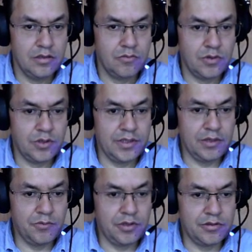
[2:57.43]
when they
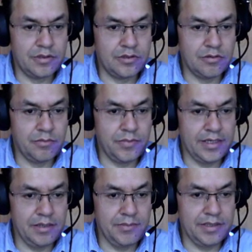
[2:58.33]
work with
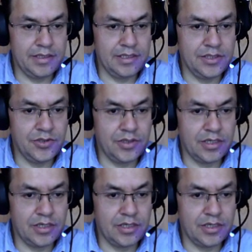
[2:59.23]
somebody, but the least you